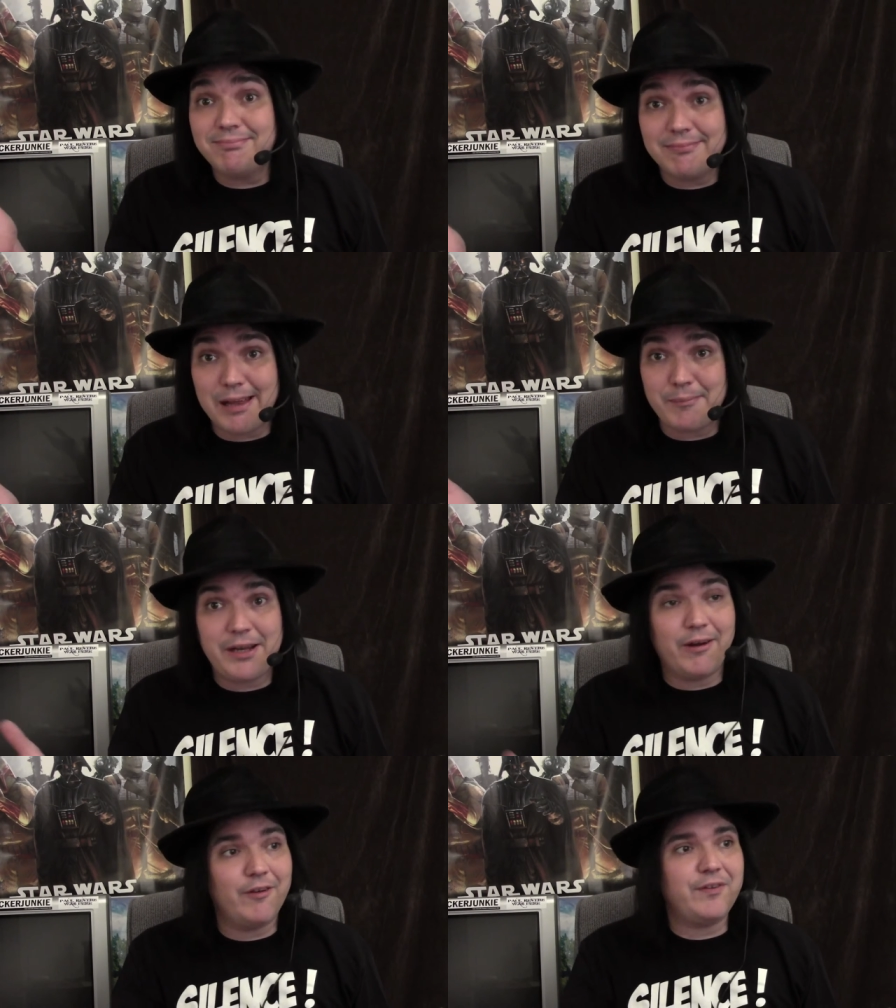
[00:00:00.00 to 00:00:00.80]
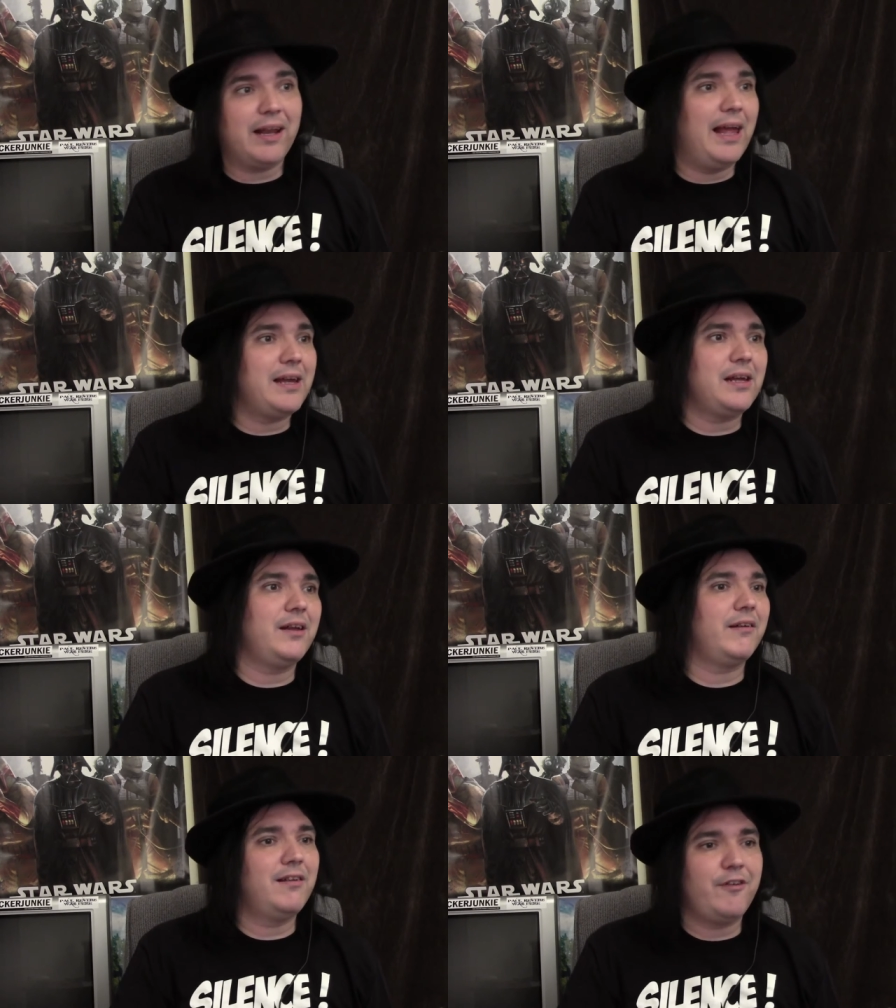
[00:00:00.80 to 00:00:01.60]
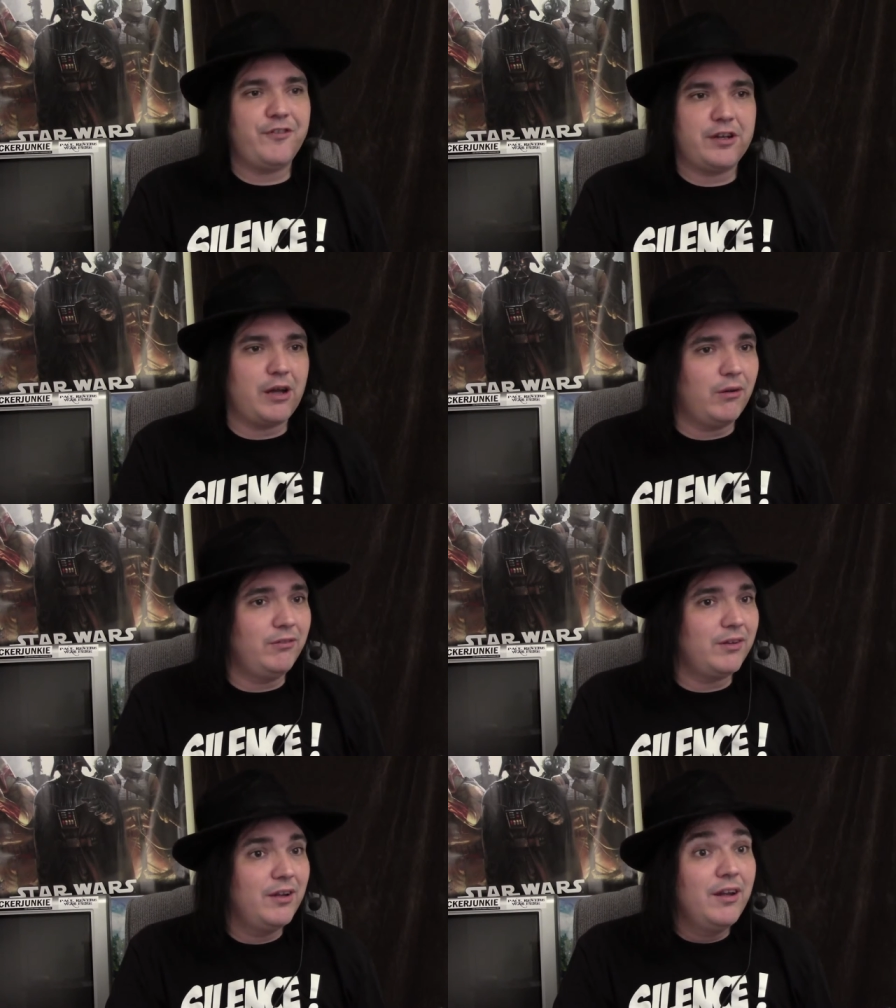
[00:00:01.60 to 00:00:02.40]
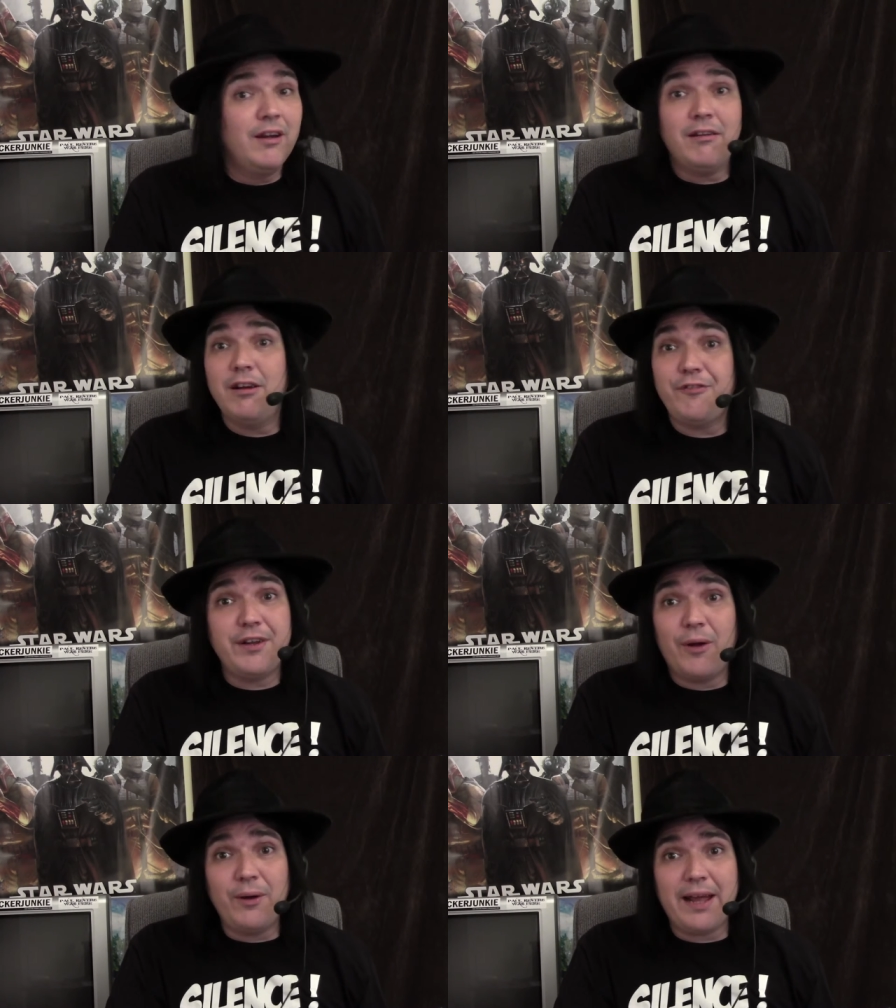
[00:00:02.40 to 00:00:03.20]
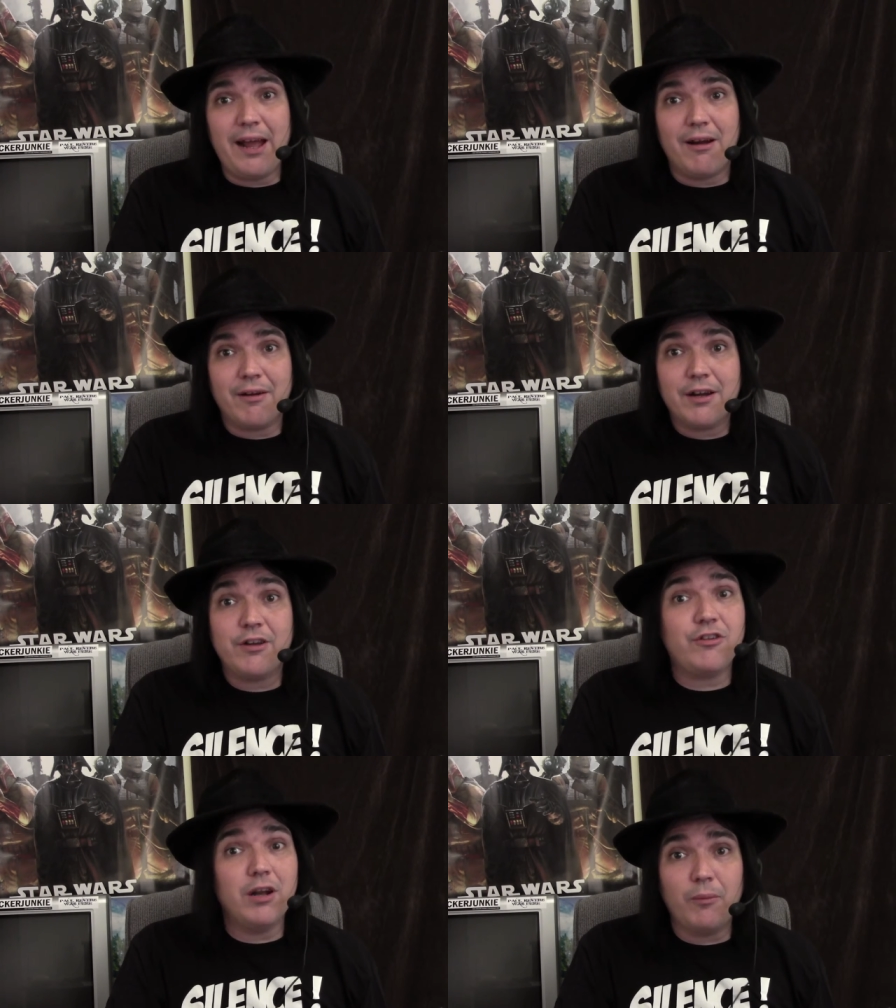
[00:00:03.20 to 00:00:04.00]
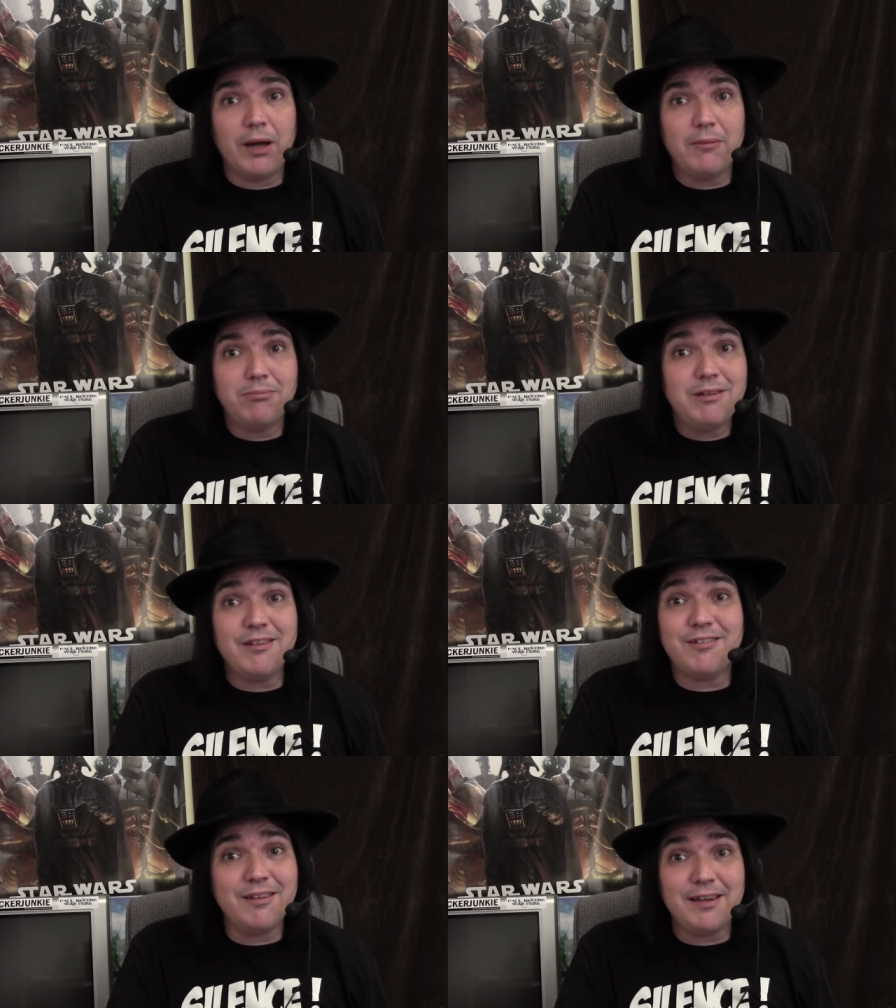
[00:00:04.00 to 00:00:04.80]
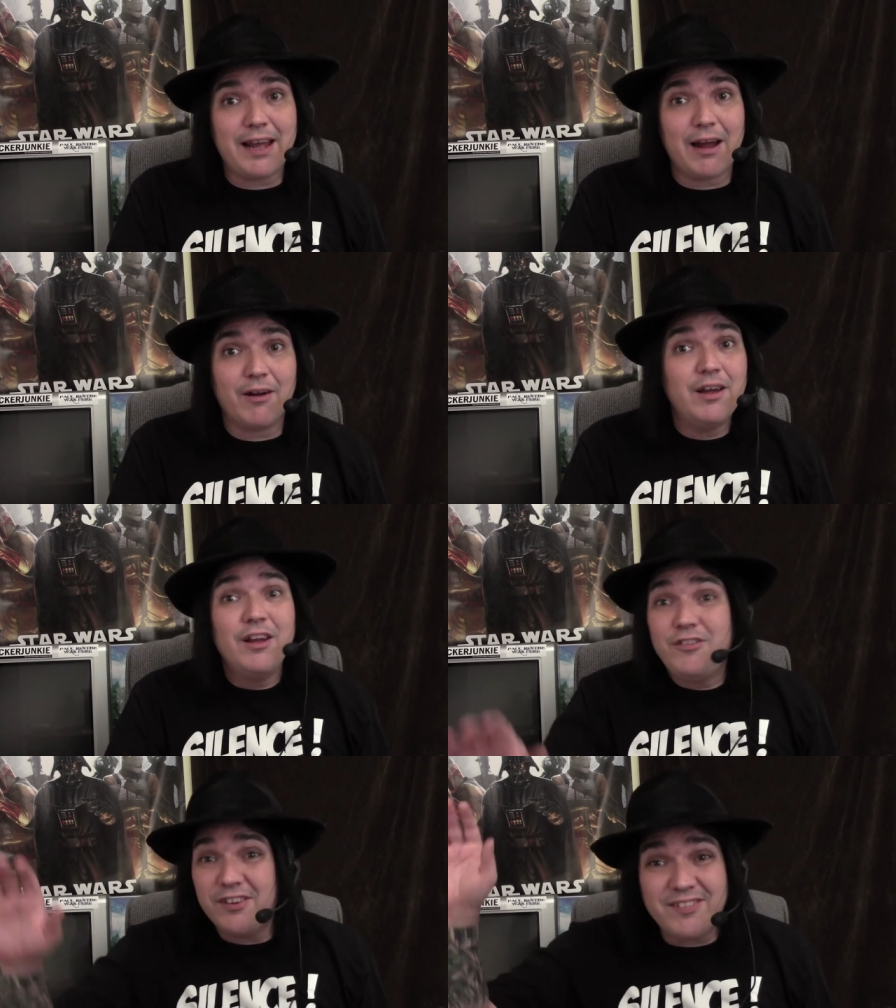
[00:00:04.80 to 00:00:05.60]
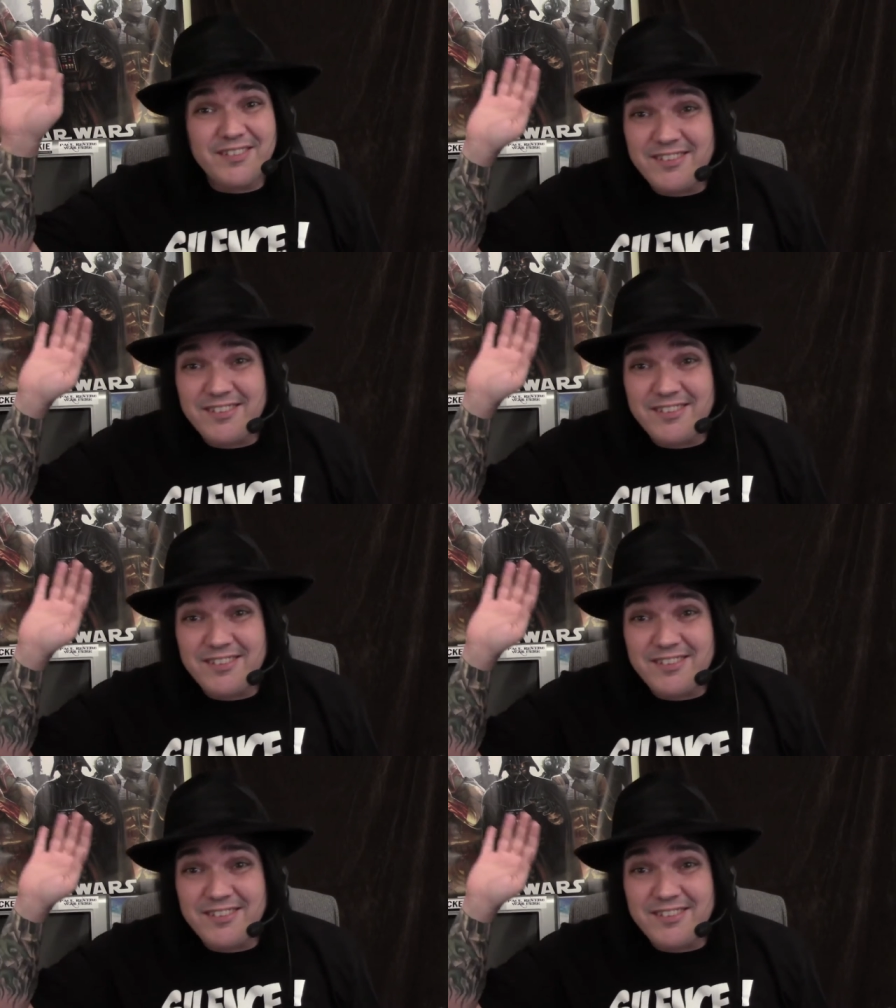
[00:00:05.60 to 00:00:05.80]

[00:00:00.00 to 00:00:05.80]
Let me know if you like it, or if you don't, or if you don't care, because you know what? You shouldn't care. Just